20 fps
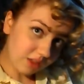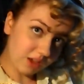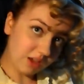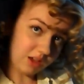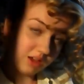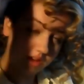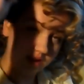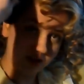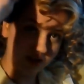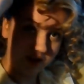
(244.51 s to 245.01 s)
the
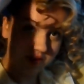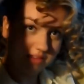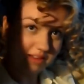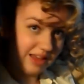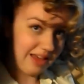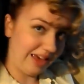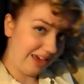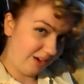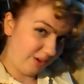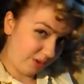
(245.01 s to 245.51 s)

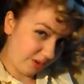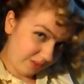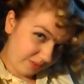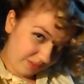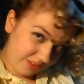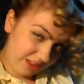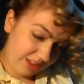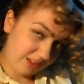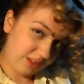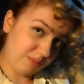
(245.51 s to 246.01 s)
curls out
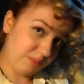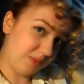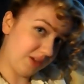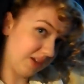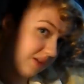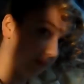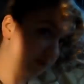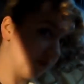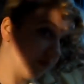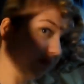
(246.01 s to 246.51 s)
of this
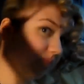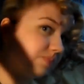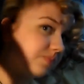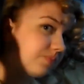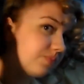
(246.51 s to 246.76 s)
bit